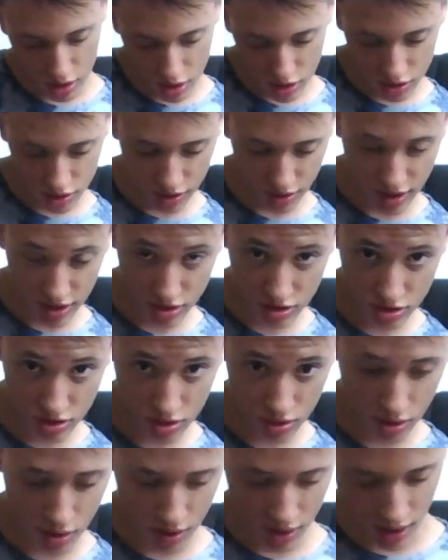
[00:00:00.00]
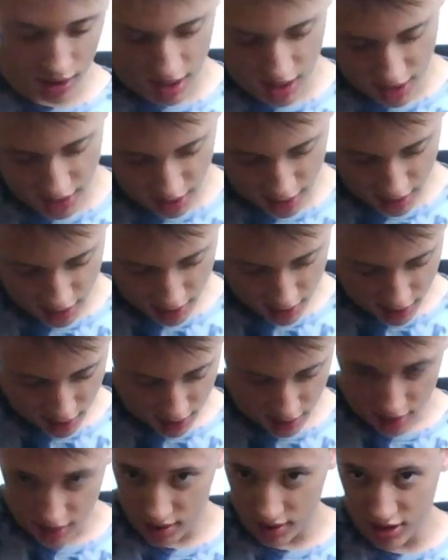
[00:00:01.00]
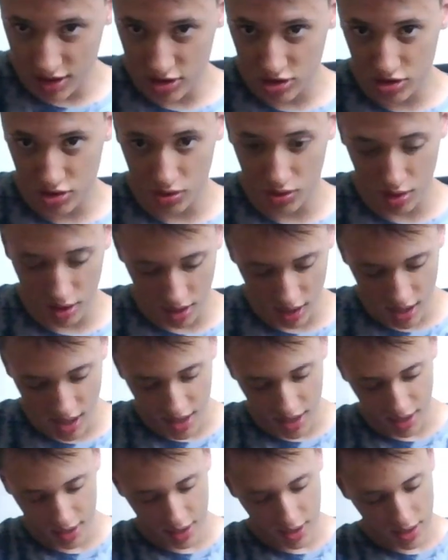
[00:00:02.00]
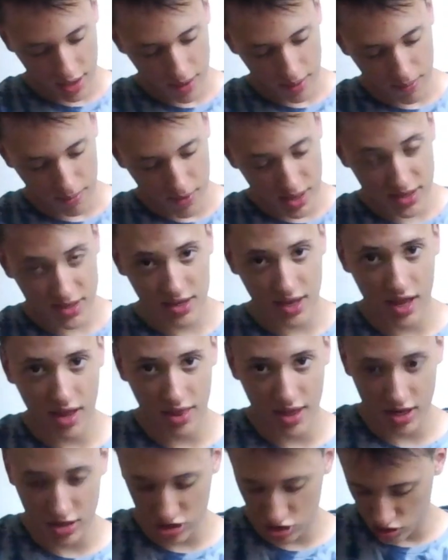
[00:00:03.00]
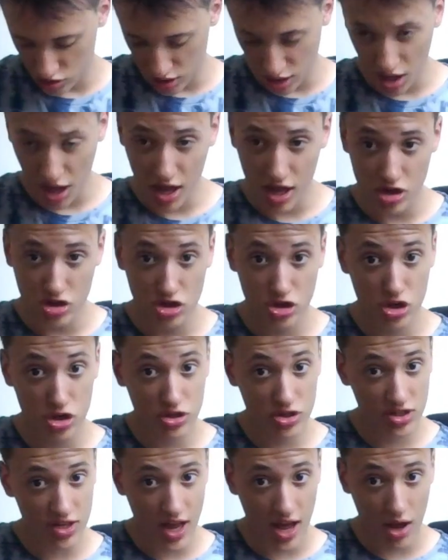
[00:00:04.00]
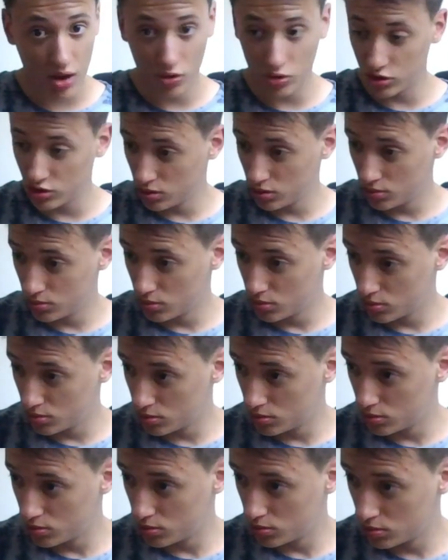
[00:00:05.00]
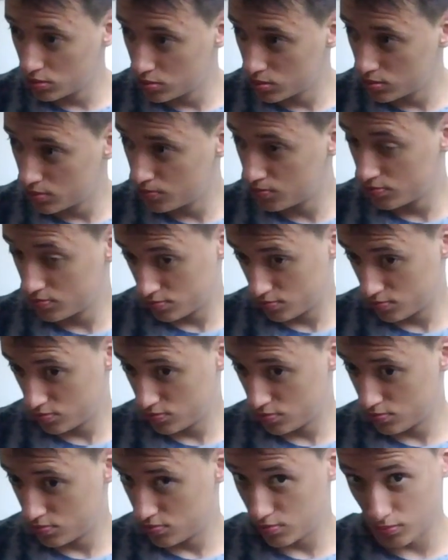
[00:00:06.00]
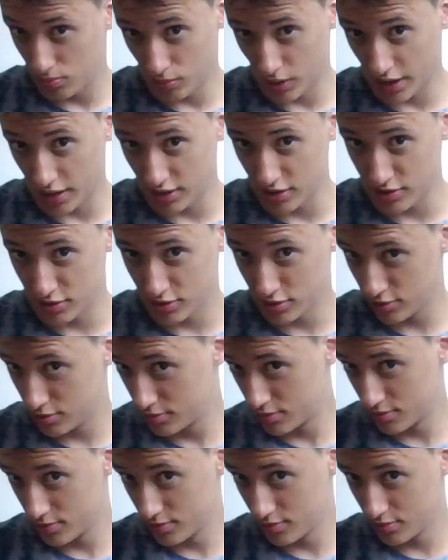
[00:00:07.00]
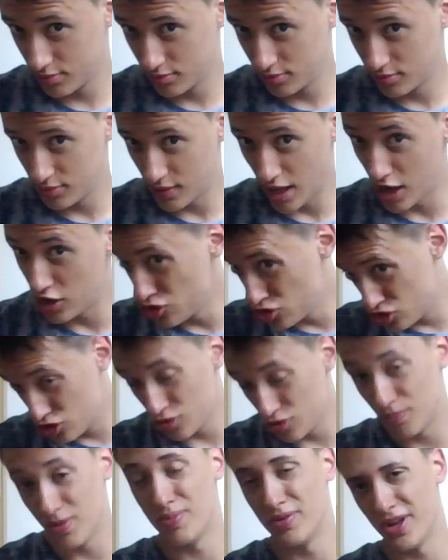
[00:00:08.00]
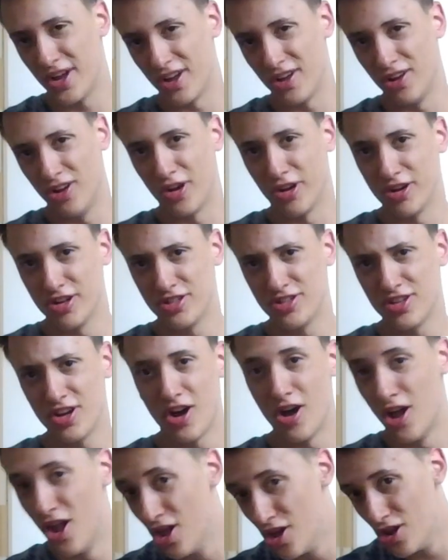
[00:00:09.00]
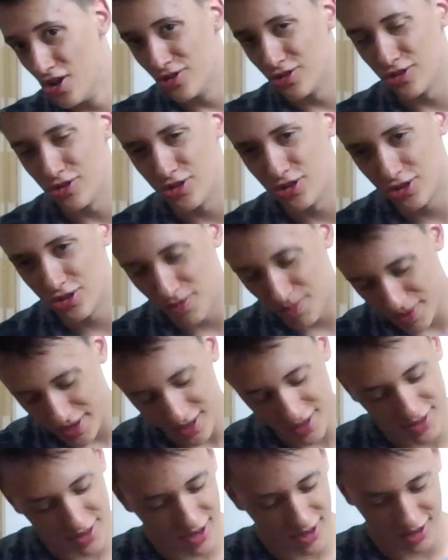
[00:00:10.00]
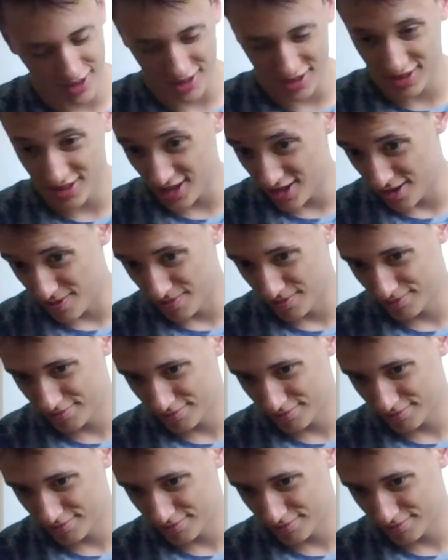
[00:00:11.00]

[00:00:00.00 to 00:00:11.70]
So these 2 are in line, these 2 are in line, missing out that string. It should sound like this. And you should be playing along your guitar, so it should be exactly the same.